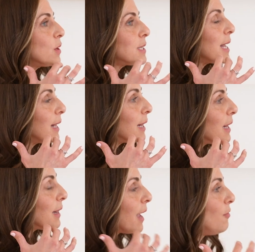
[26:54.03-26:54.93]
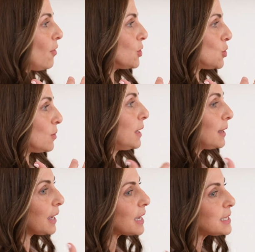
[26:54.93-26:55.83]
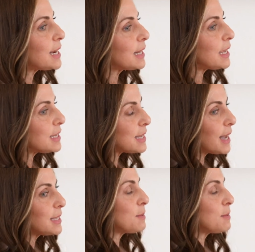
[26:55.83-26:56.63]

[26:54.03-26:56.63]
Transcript: was life altering. And like I said, at the exact